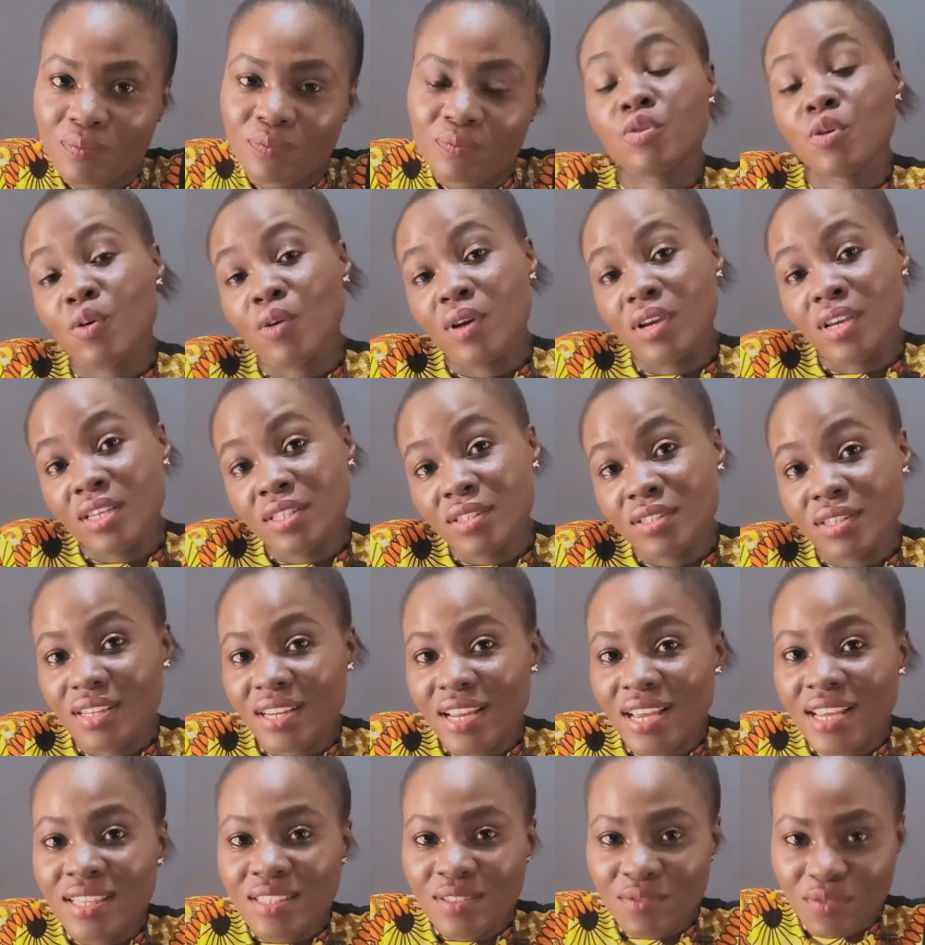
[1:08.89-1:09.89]
So in
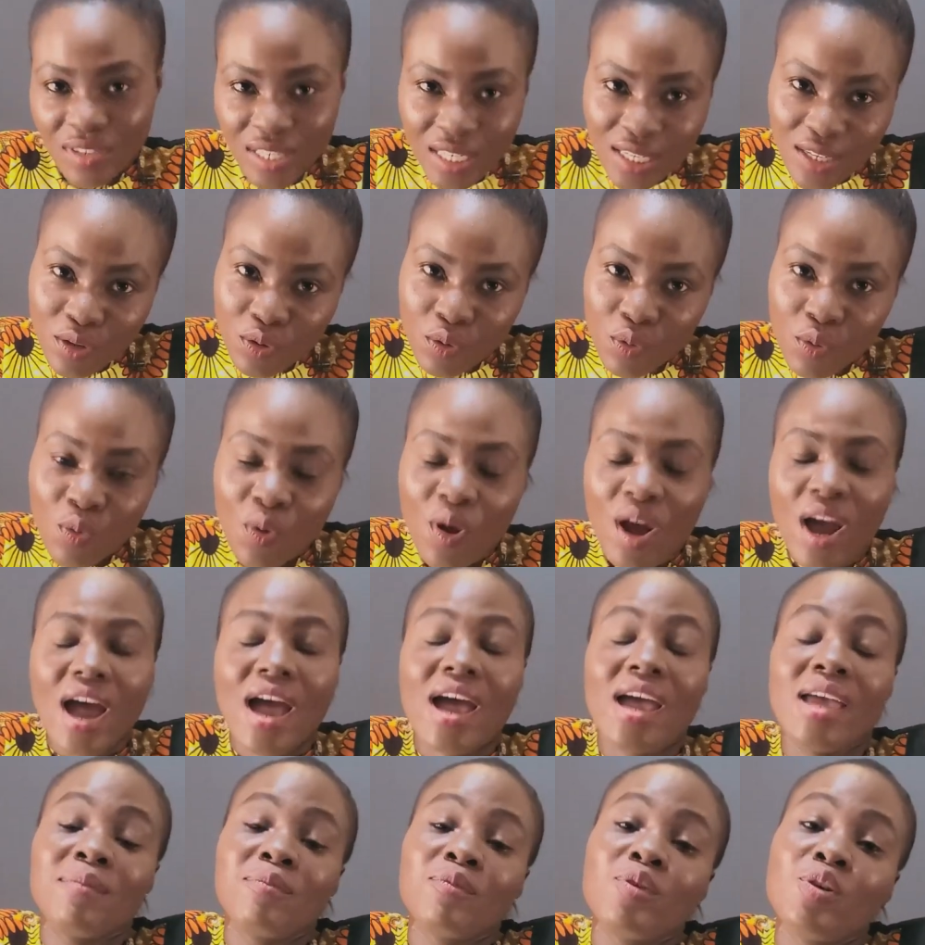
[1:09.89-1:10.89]
today's video,
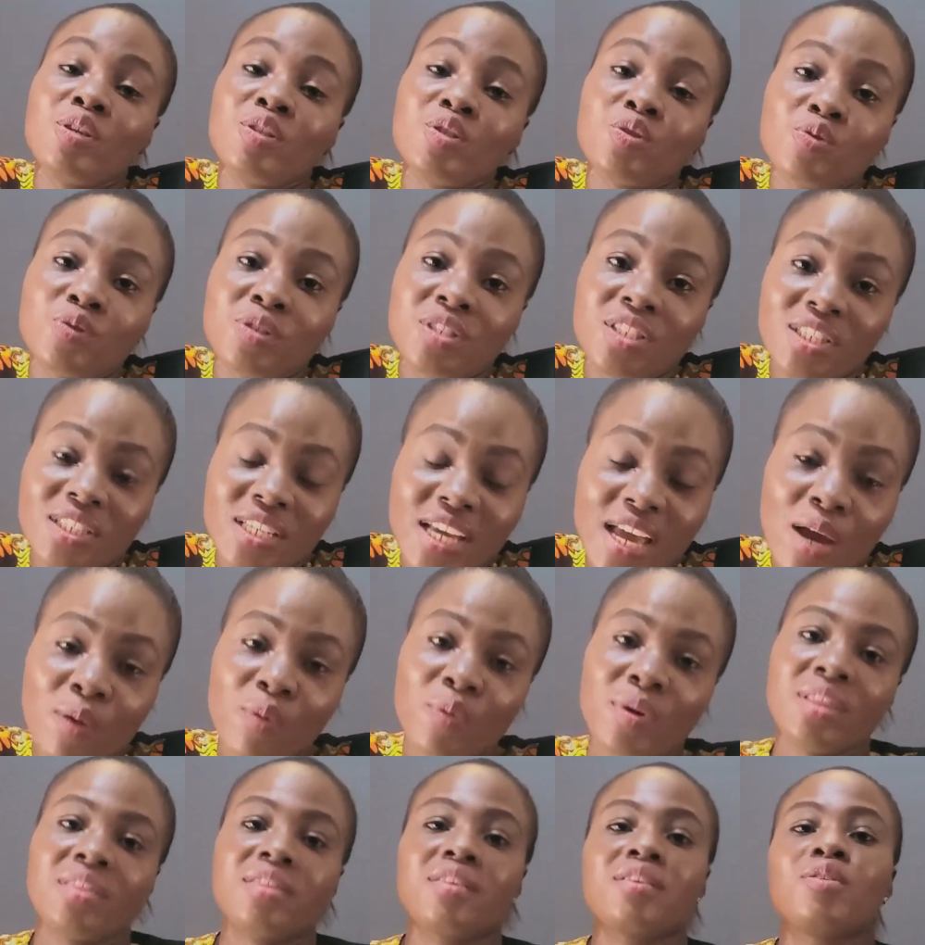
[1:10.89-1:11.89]
I'm going to
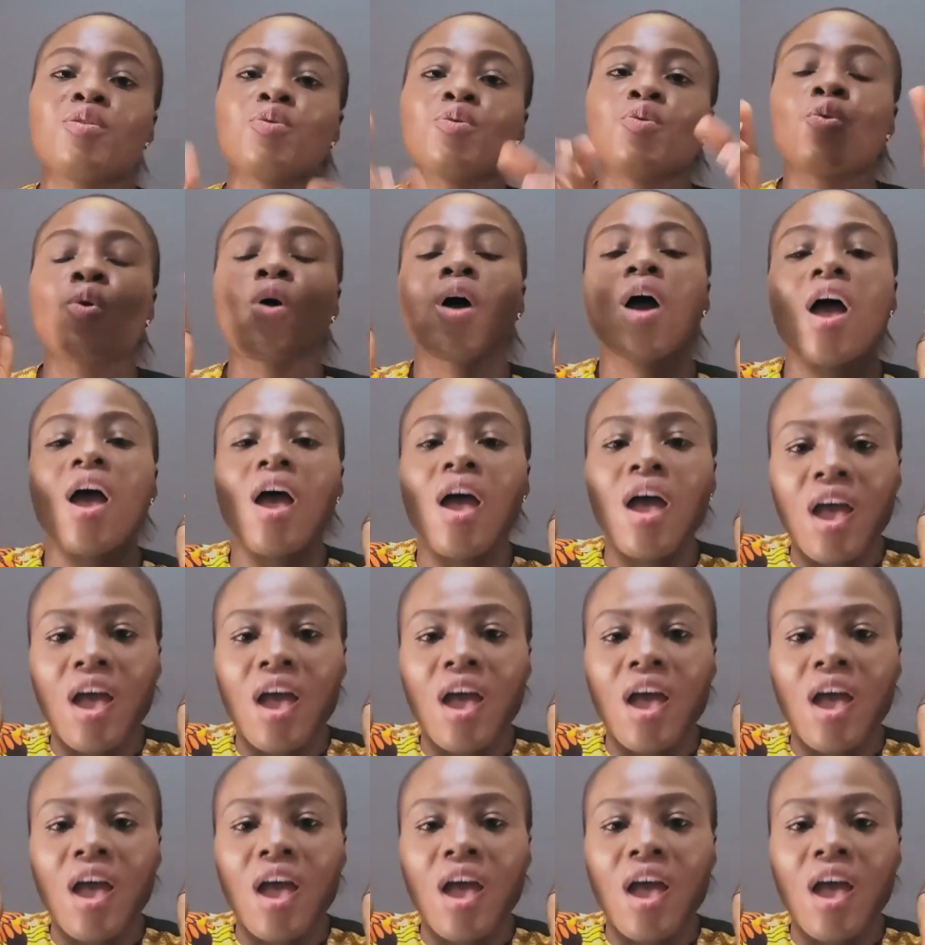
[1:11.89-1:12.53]
share with you